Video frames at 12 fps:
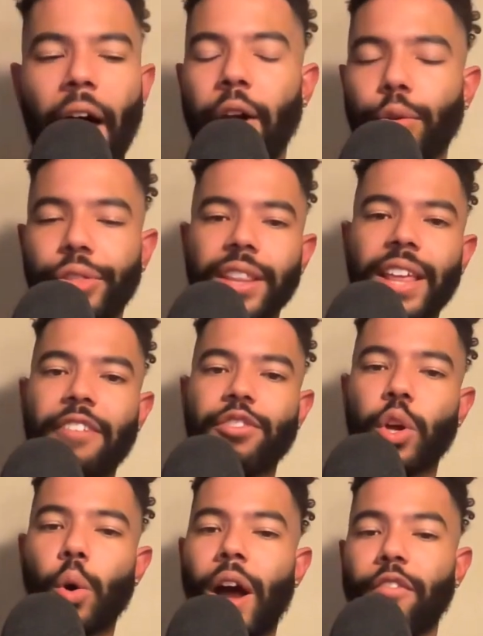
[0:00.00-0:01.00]
I don't think they have
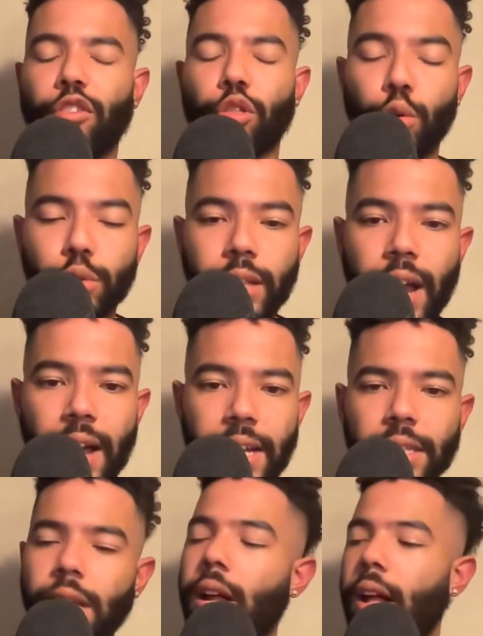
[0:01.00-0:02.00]
to go after those guys.